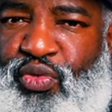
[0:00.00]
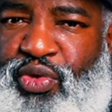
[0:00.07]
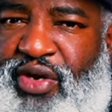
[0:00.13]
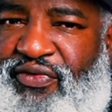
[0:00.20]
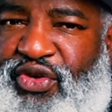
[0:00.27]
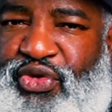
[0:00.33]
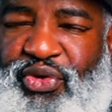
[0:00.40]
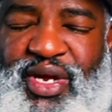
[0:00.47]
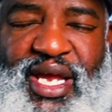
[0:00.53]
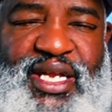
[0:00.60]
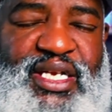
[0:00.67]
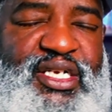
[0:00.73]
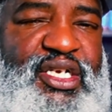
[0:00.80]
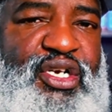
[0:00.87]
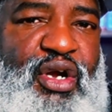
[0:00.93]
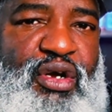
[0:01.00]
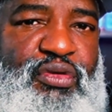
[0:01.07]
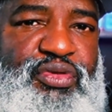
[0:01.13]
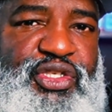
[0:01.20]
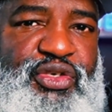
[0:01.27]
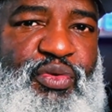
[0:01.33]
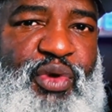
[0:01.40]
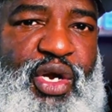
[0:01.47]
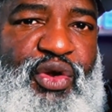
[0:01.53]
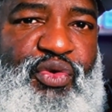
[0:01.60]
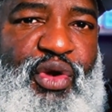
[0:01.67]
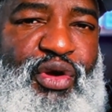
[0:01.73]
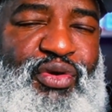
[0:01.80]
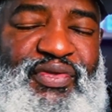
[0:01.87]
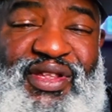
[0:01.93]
We've created a culture where growth